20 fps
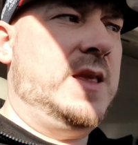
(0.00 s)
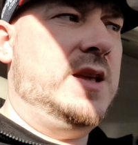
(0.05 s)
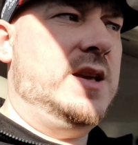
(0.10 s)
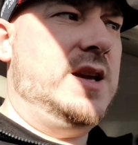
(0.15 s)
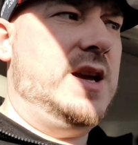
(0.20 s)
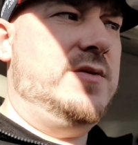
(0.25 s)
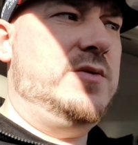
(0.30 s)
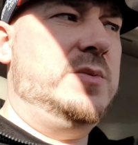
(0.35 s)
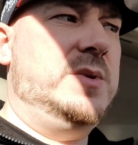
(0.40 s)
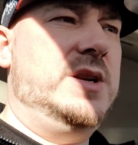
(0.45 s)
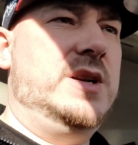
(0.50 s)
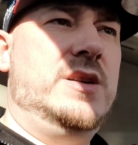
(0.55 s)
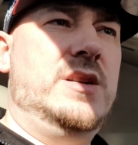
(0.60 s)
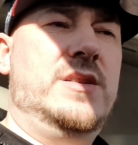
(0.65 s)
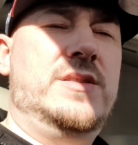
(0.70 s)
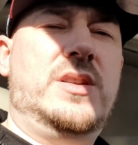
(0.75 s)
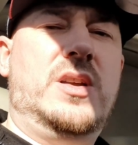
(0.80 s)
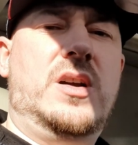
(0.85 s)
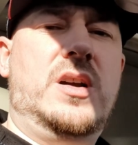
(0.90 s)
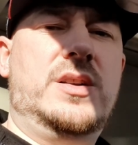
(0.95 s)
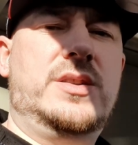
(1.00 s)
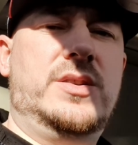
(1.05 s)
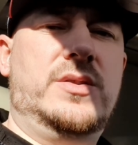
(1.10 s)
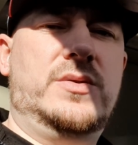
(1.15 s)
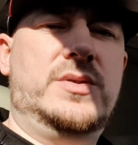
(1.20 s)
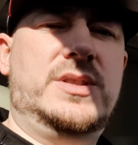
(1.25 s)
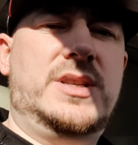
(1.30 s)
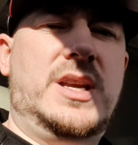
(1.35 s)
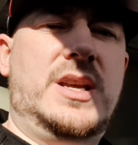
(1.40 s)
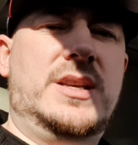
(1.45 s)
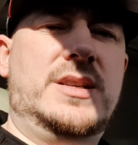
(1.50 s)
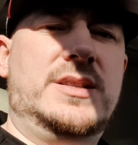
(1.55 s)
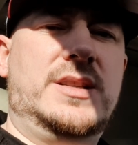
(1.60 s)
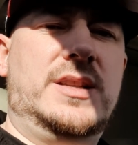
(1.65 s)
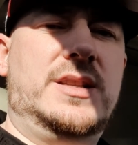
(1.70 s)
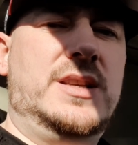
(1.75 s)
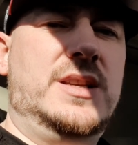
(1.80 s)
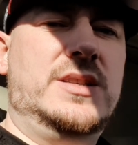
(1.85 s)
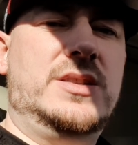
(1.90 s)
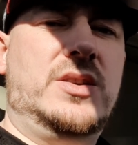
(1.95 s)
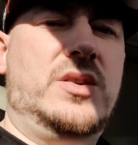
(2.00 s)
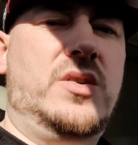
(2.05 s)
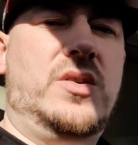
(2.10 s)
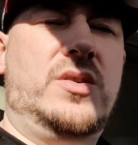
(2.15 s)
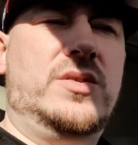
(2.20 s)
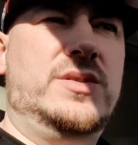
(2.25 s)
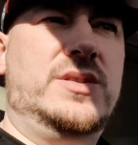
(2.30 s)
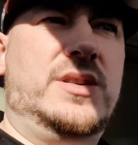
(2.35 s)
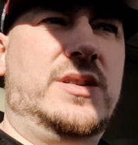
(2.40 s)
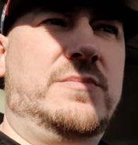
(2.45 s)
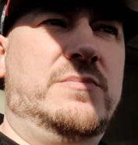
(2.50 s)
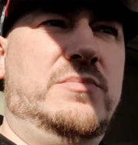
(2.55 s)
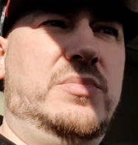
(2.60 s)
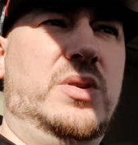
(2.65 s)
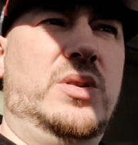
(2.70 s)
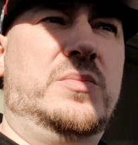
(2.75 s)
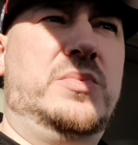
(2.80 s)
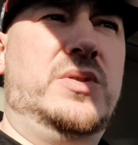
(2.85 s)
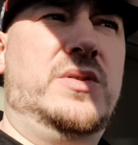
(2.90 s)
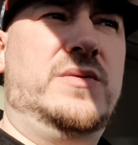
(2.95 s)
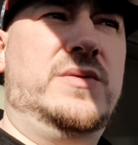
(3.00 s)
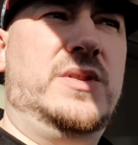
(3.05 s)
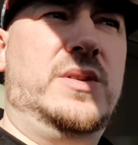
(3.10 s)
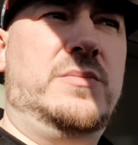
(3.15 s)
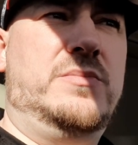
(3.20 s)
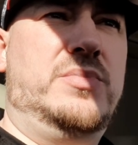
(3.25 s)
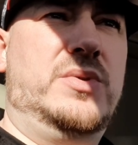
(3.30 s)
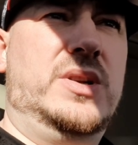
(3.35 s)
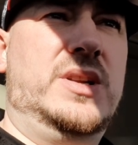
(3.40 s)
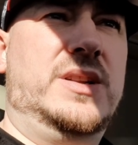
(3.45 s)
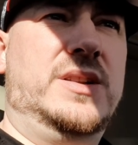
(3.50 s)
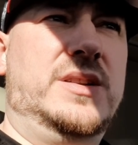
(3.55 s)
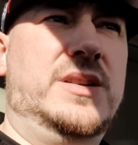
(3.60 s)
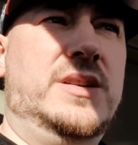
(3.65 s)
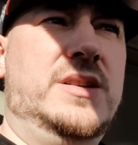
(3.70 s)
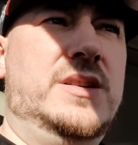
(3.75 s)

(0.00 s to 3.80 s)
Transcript: Everybody that I talk to says that these Accords are bulletproof. They're brilliant.